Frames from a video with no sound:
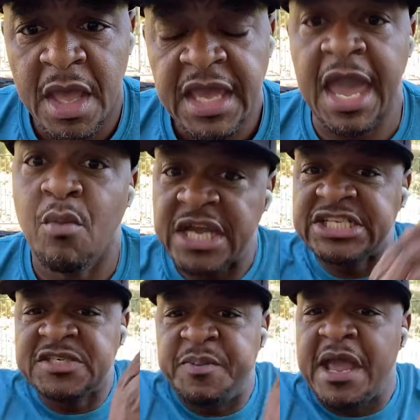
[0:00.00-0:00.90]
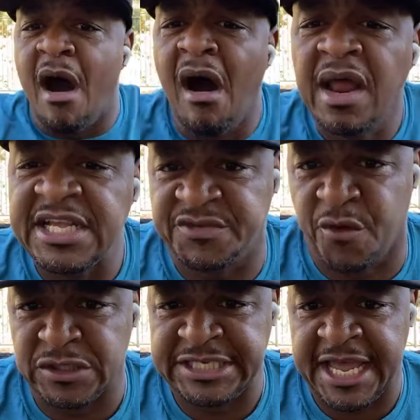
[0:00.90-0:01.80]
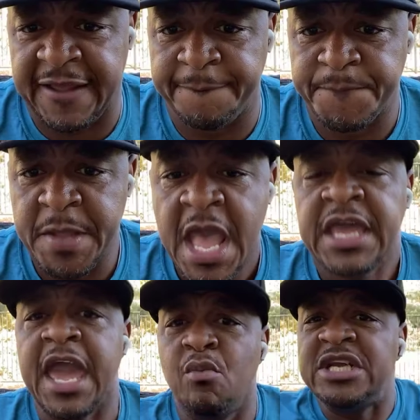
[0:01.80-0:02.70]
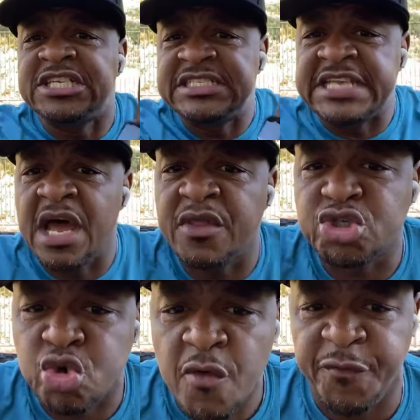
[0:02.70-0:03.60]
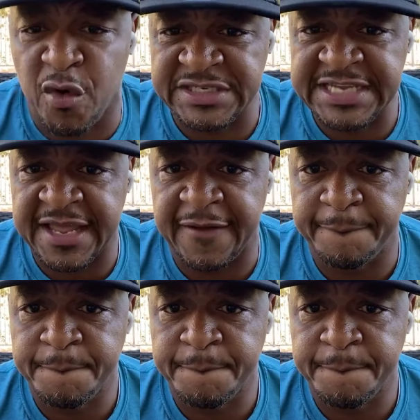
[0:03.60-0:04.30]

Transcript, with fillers: Can we just be honest for a second? Can we just tell the truth for a second?